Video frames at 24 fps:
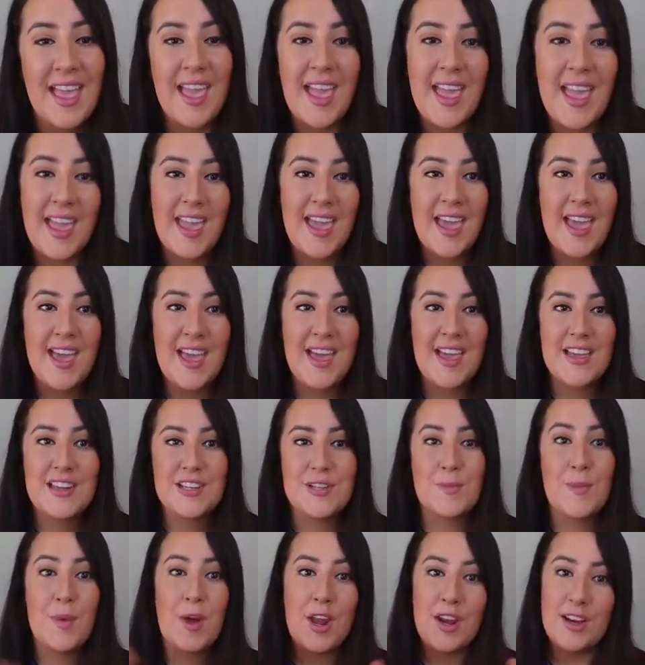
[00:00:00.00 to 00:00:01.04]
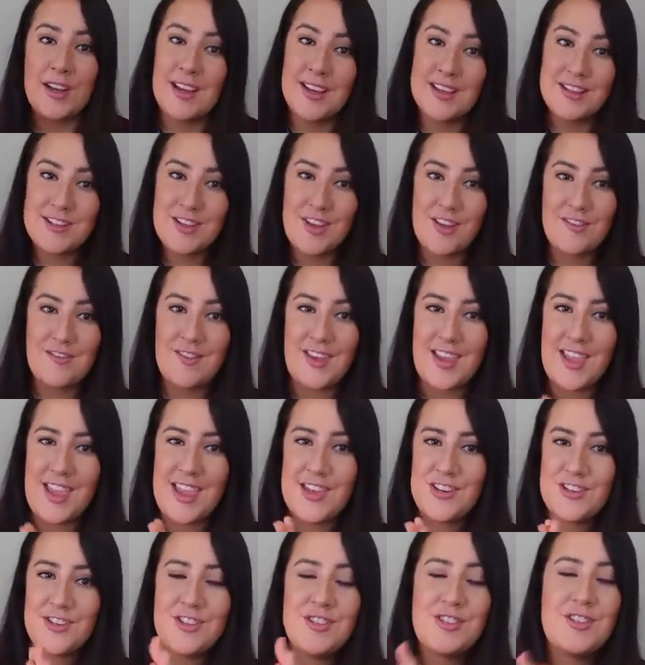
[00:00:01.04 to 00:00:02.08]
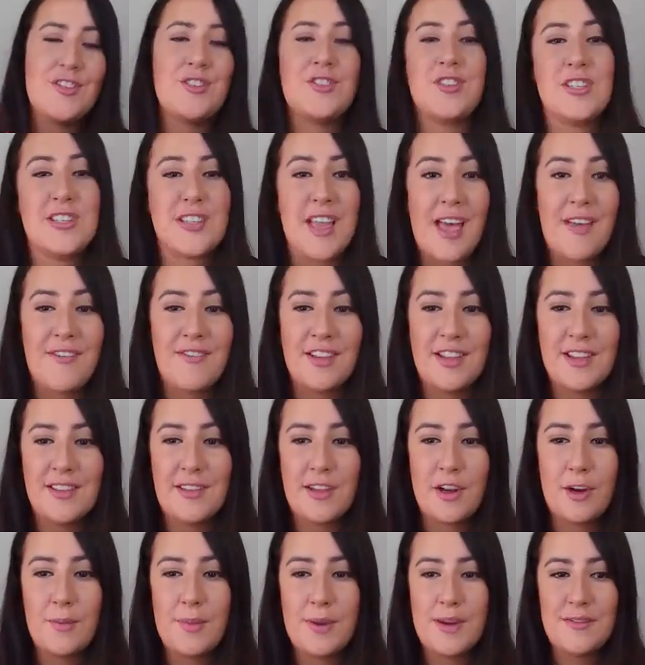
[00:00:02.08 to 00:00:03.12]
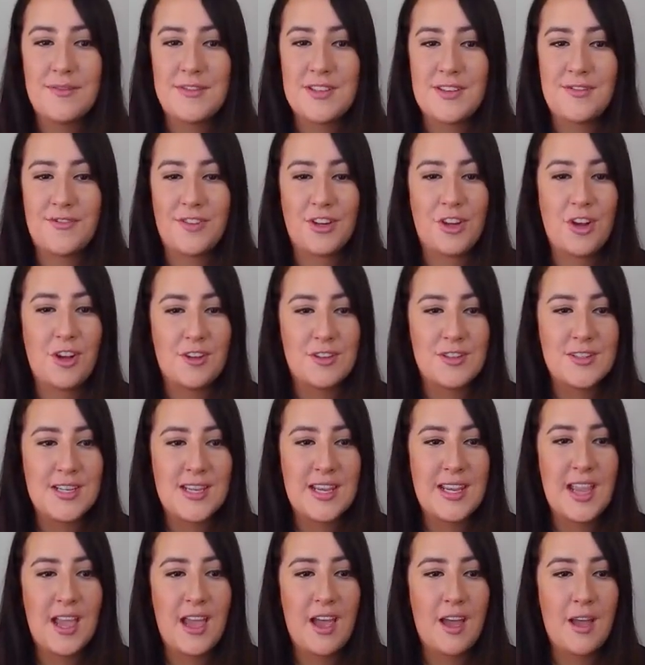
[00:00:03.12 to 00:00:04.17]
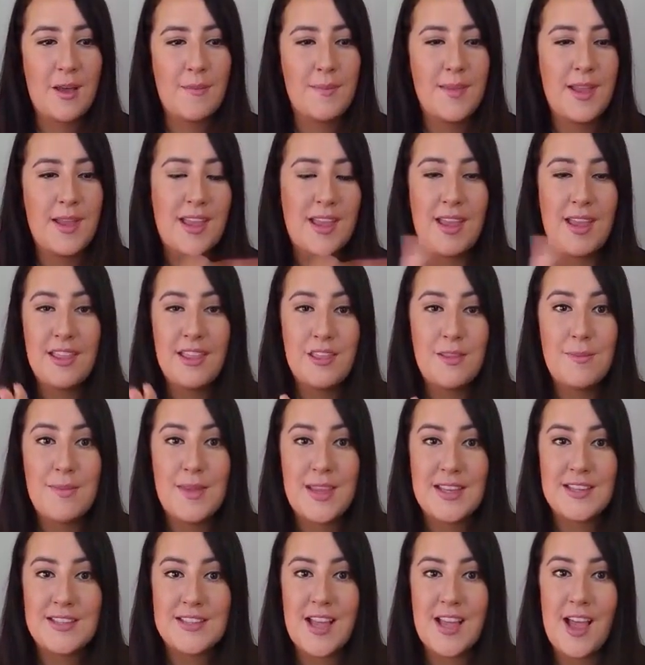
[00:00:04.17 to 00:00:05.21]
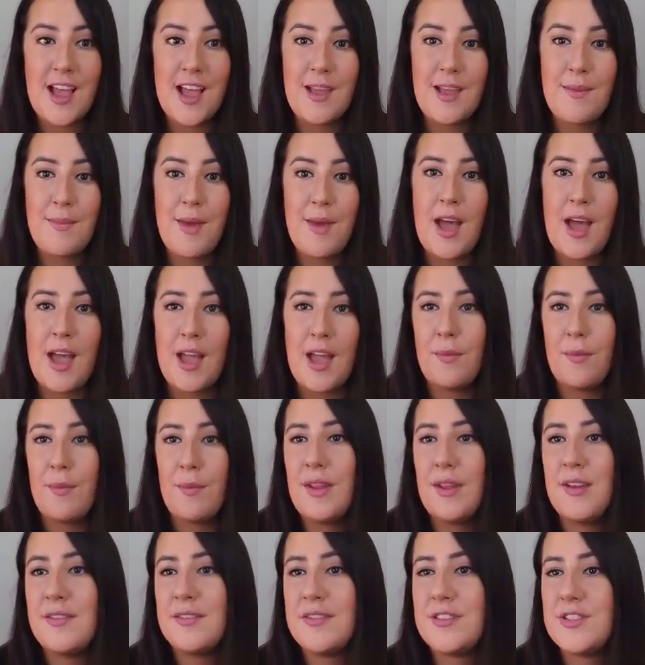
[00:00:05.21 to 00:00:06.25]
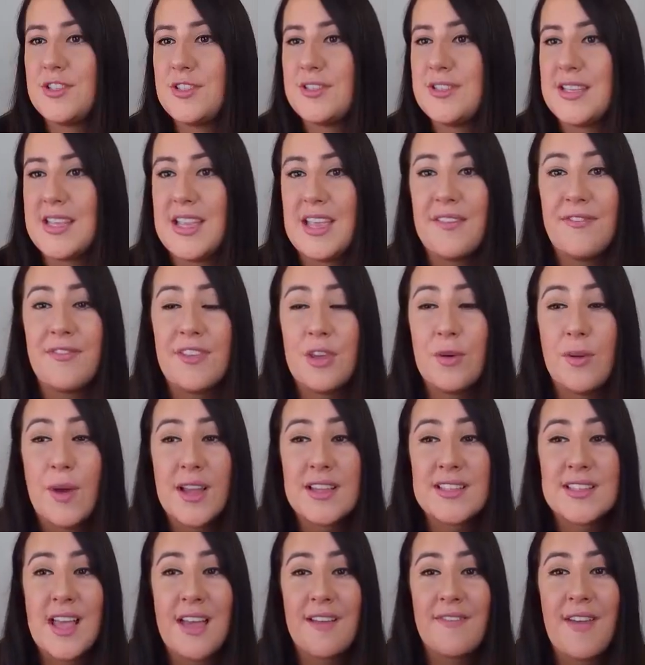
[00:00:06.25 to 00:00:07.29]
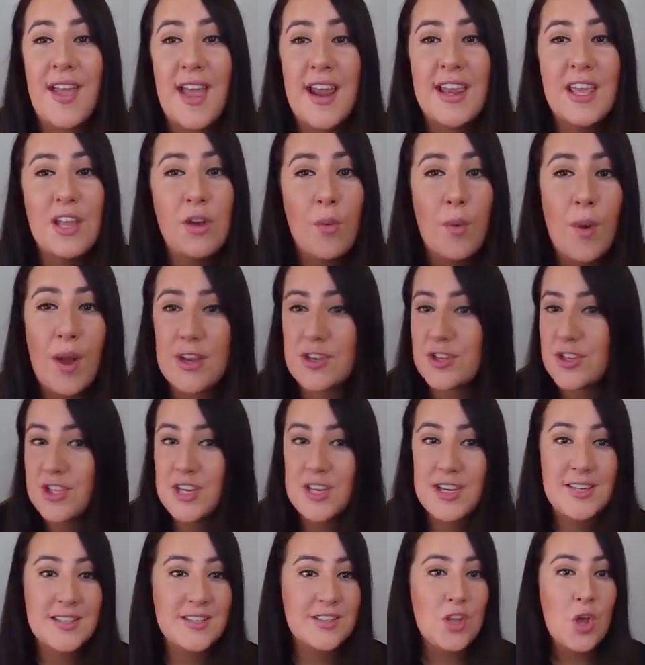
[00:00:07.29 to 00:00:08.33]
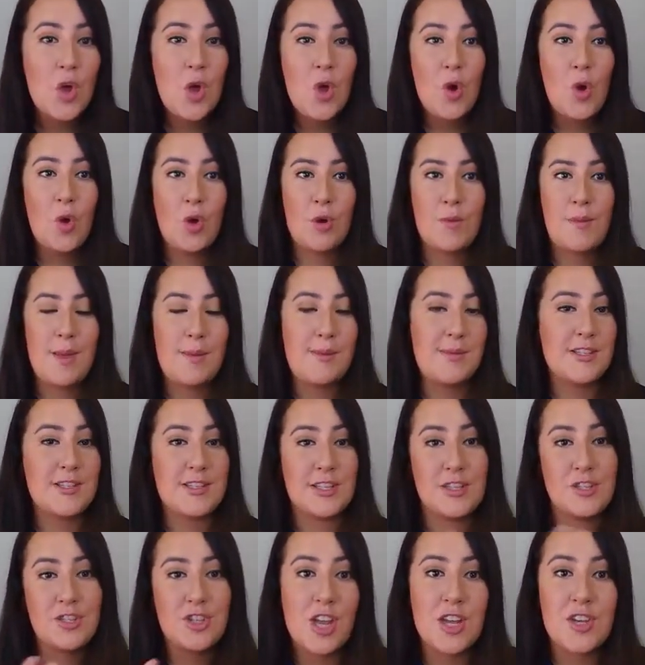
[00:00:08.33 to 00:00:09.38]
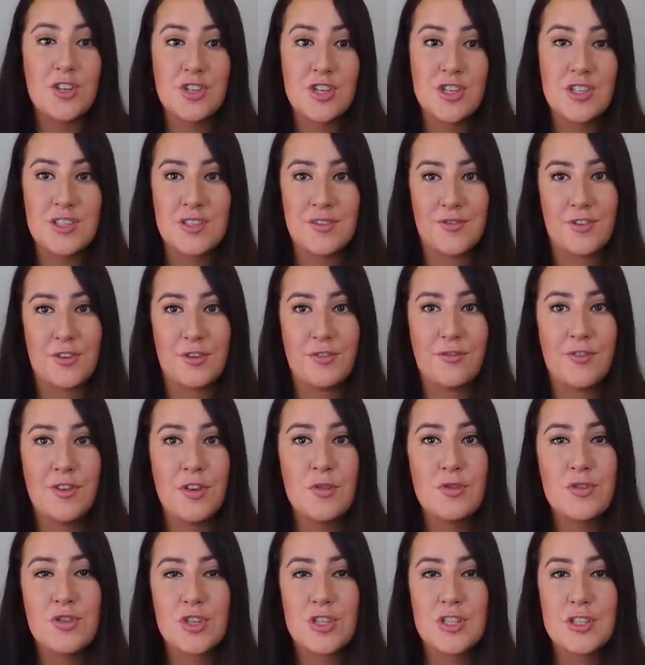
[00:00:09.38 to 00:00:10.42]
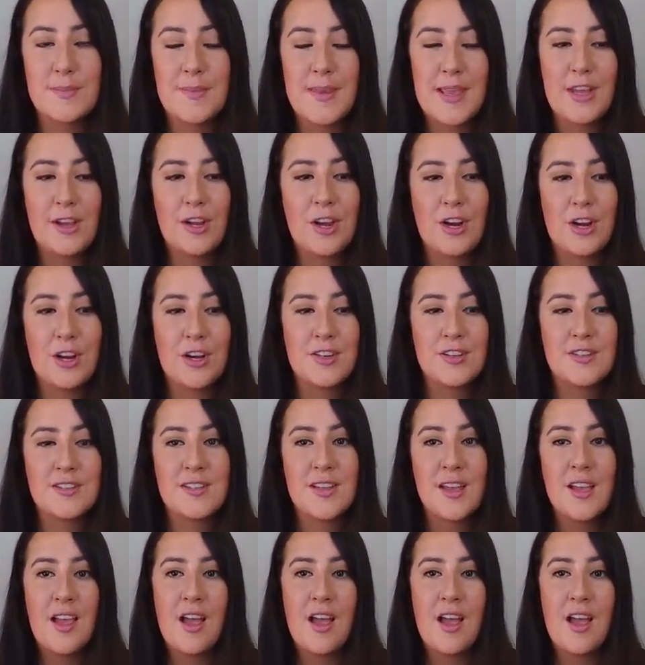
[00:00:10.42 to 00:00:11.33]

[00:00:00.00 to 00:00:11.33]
And Mónica is on vacation, so she's having a little bit of difficulty. In the meantime, I want to see if you guys have any questions or maybe suggestions for future speakers.